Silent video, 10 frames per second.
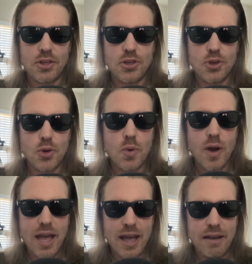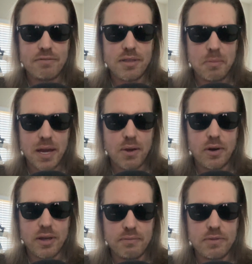You have the power
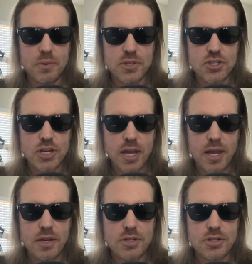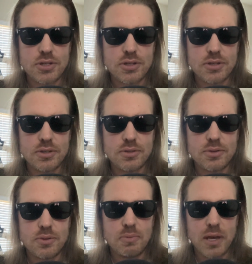to influence change, to
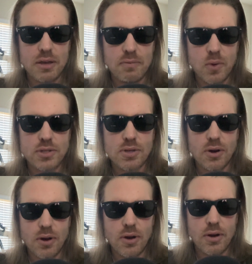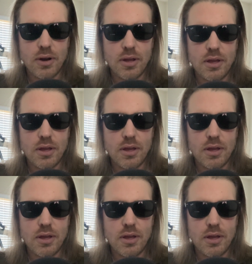make your voice heard.